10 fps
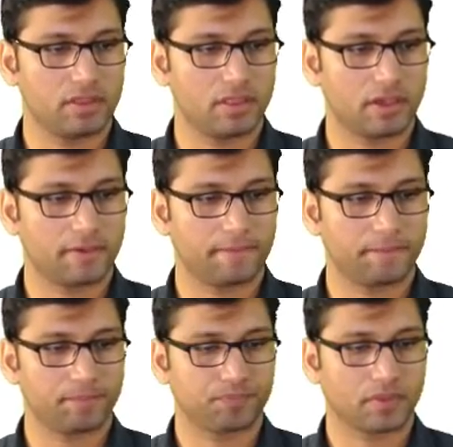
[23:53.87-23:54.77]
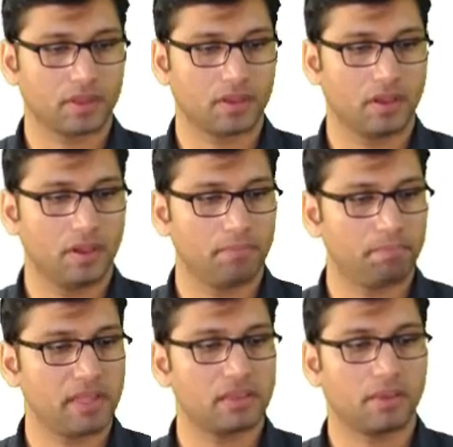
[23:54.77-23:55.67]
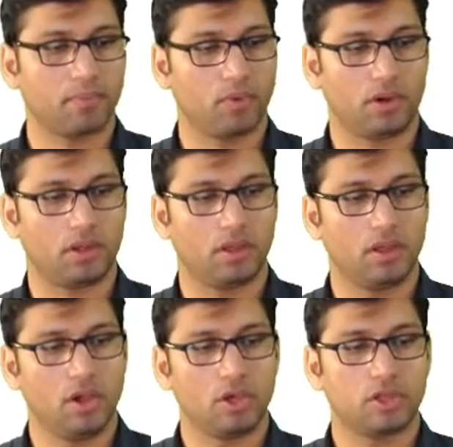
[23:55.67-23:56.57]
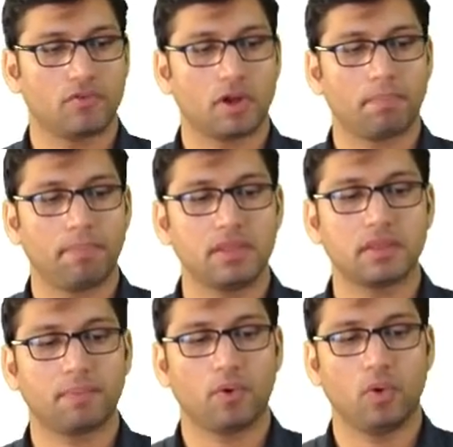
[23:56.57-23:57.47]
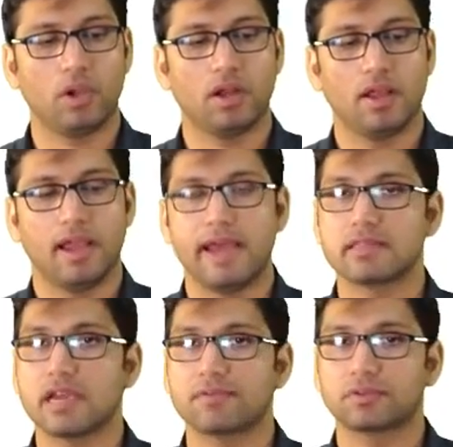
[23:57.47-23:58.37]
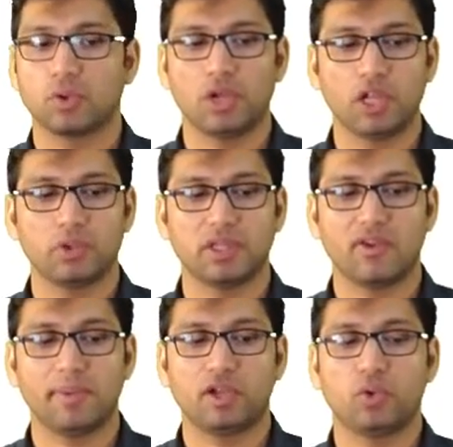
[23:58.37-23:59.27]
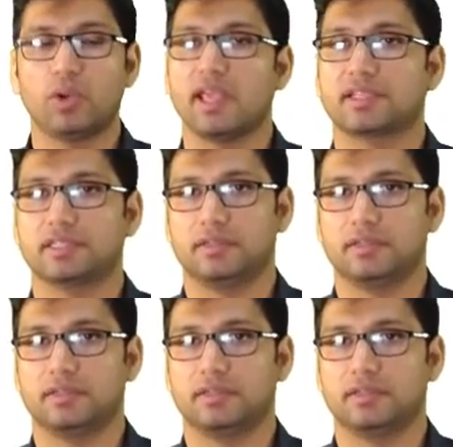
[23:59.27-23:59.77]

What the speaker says: this is a pin support. So for a pin support, as I have told you, there will be two